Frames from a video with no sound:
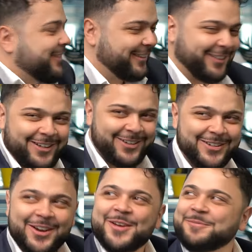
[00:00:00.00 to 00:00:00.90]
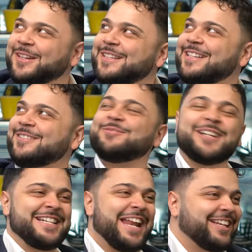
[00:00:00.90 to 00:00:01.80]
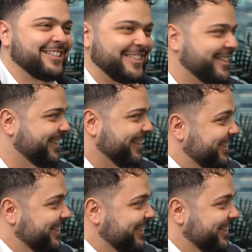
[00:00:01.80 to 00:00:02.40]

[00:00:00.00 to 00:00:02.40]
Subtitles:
like, oh no, my neck is tingling.